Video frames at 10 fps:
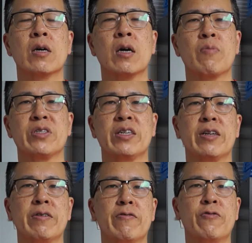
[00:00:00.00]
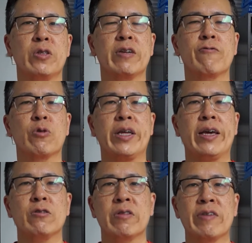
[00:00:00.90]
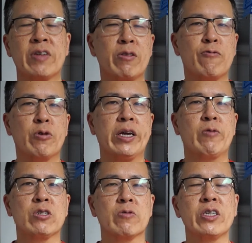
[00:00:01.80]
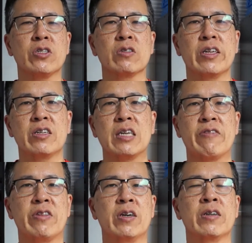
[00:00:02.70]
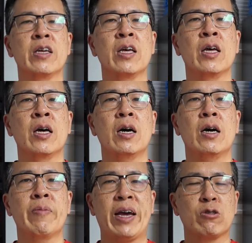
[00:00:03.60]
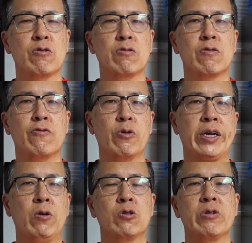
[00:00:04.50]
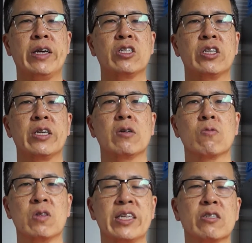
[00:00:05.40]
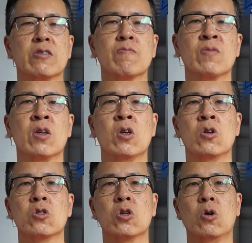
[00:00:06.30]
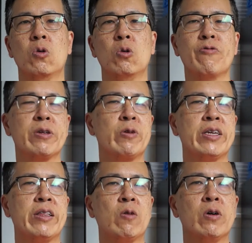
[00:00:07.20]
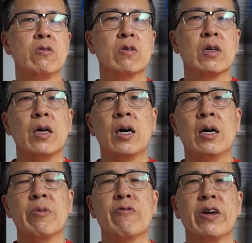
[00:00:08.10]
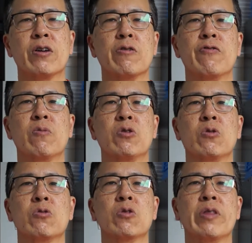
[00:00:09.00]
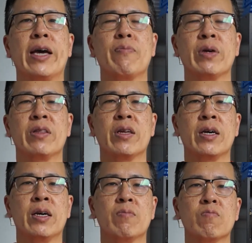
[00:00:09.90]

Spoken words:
presented fully in 4K. So they've done the 4K restorations. They just haven't done an actual 4K Ultra HD release. So hopefully one day they will. They'll find a good film to do that. But